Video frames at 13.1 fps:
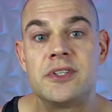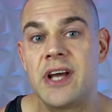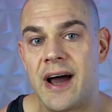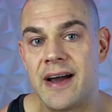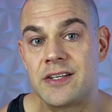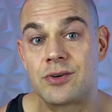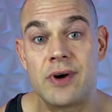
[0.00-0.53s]

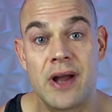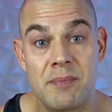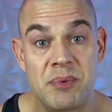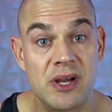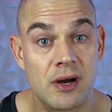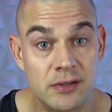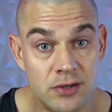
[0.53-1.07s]

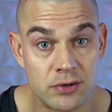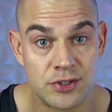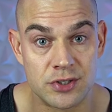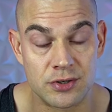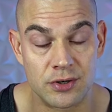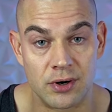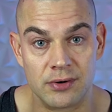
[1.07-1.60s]

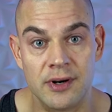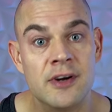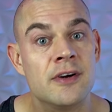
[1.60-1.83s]
dehydroepiandrosterone,